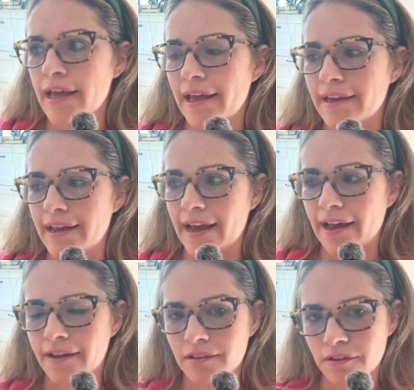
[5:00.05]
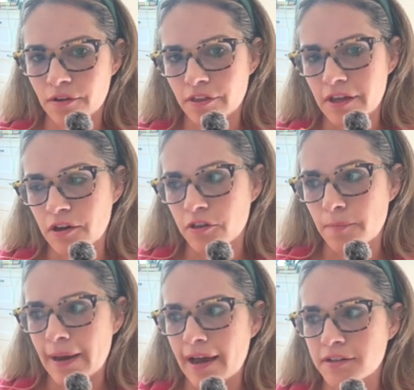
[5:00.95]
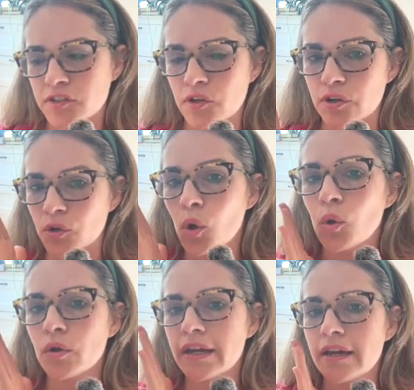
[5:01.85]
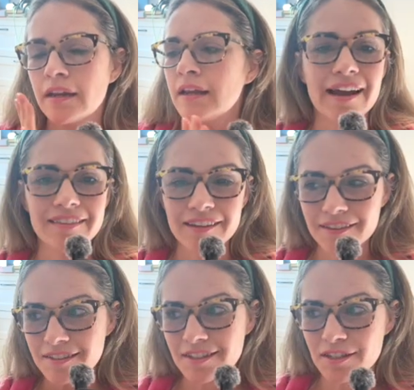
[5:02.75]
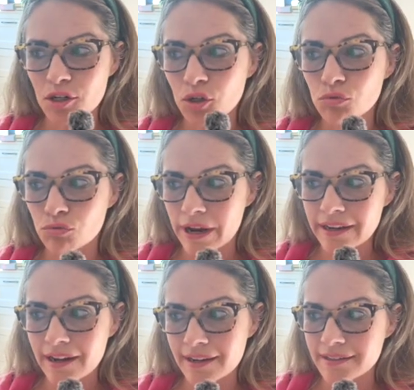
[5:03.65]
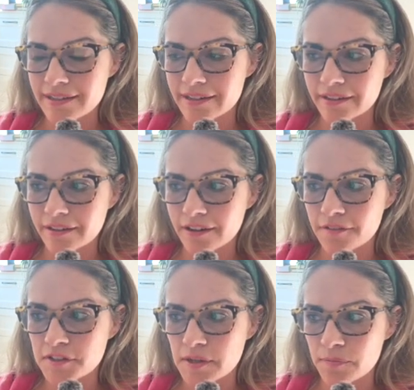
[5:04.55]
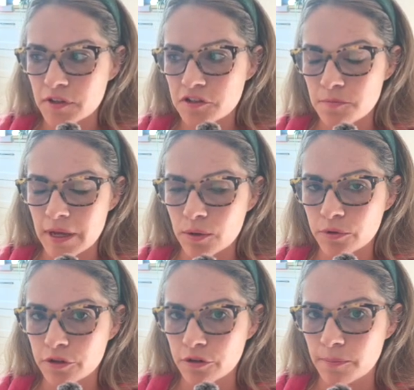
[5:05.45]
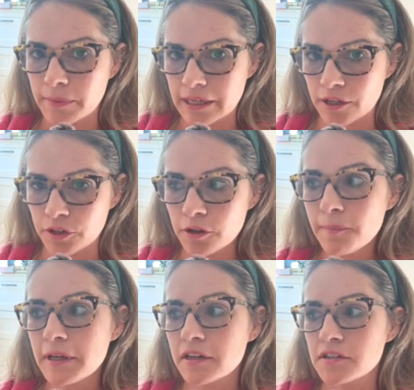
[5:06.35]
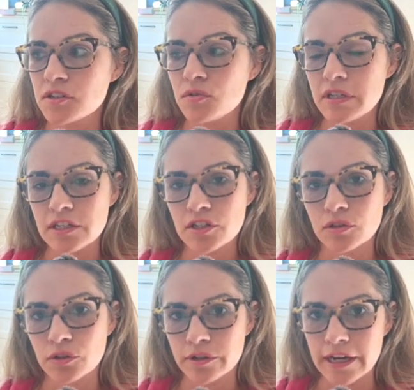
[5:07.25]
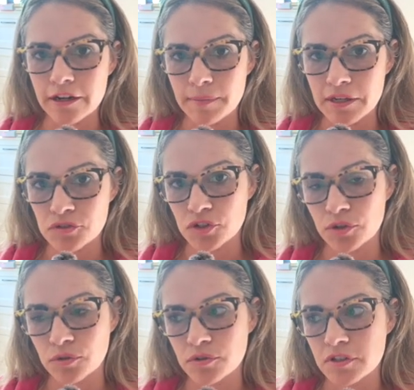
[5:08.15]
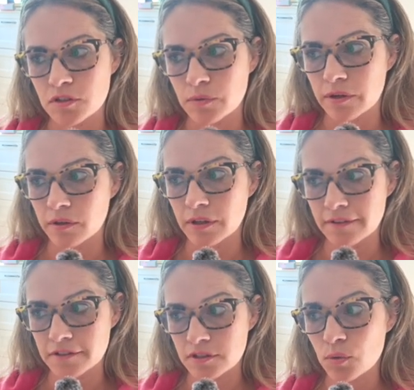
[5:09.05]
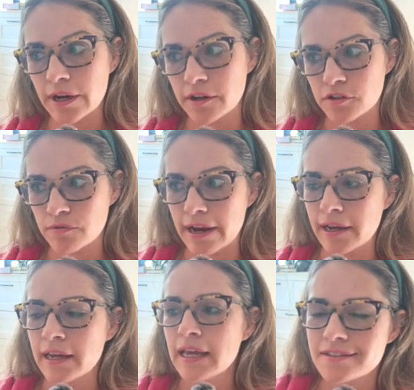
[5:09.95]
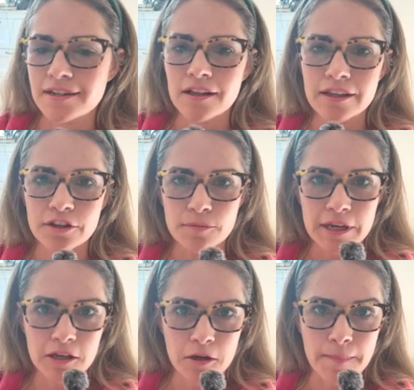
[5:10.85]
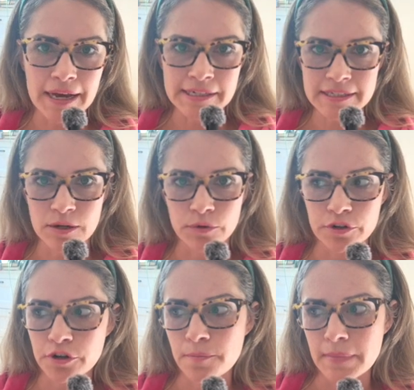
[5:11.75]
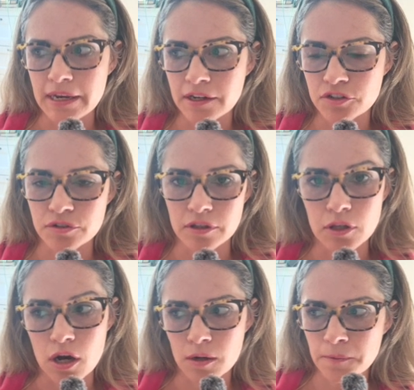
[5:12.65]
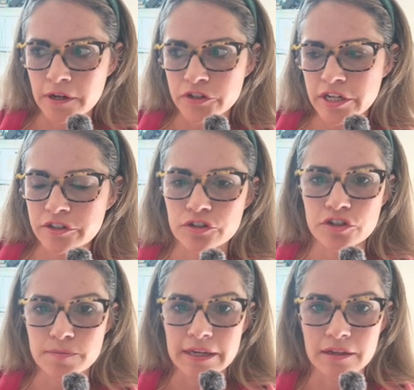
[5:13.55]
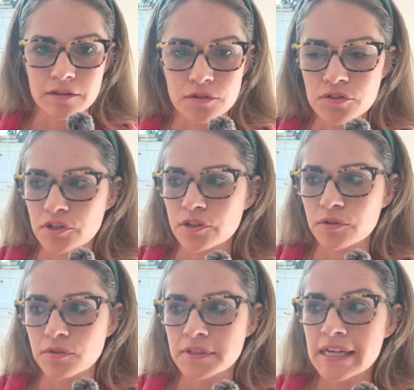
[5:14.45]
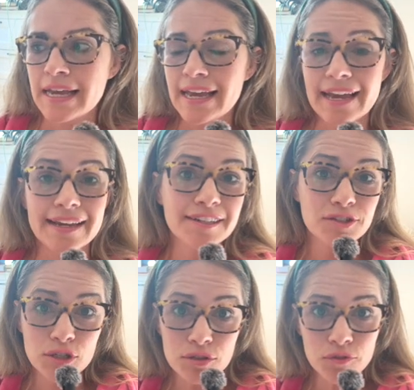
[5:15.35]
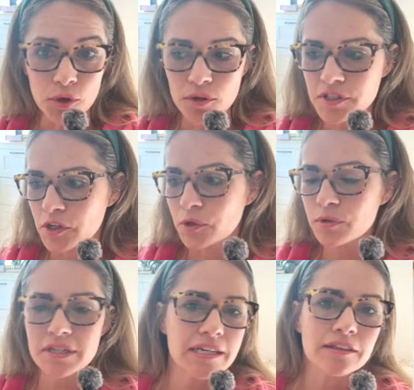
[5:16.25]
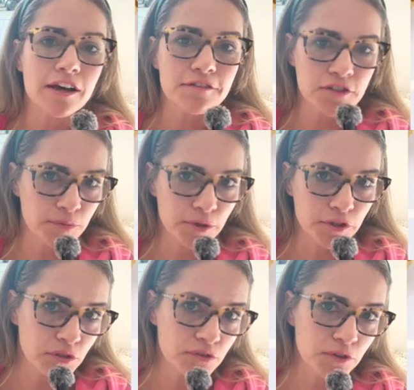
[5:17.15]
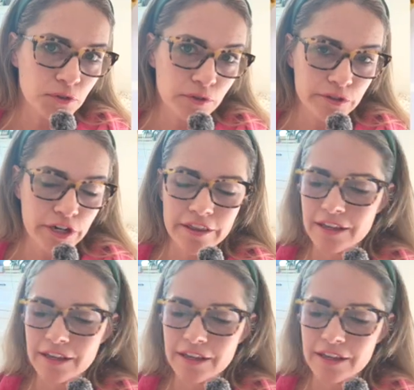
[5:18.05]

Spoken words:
and add a little thing on the back so you can hold it. I think this is a great idea of something to make when you're a beginner because you need to learn how to make circles as well as squares, right? It's not like you're making a basket where you're committing to a long project, you're just making little circles and it's useful. So who doesn't love super useful crochet